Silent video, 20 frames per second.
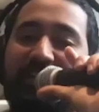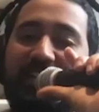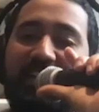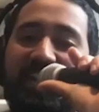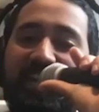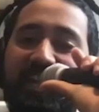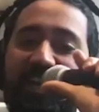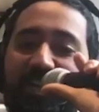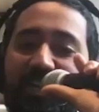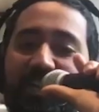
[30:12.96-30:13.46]
like
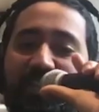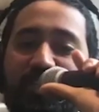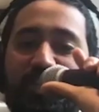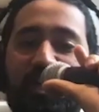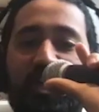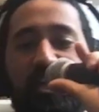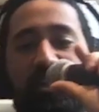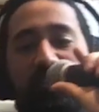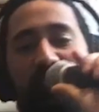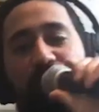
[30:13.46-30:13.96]
Indian
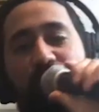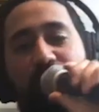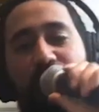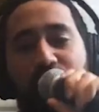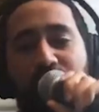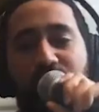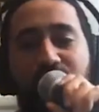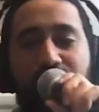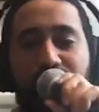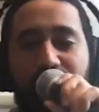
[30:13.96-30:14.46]
chai, if you
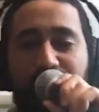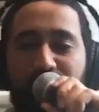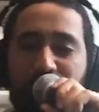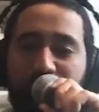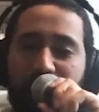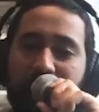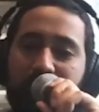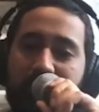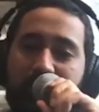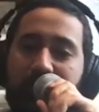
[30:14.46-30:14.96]
don't put
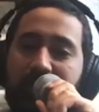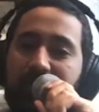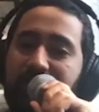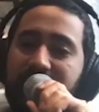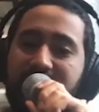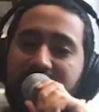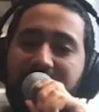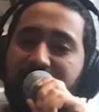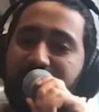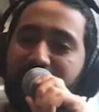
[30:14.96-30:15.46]
sugar na, it's